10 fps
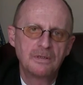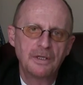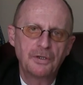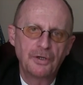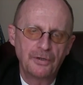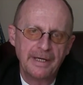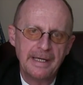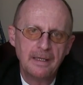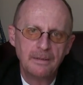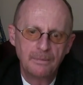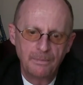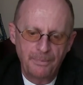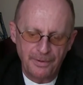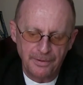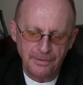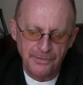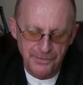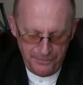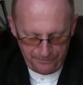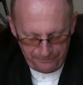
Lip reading: occurring pearls.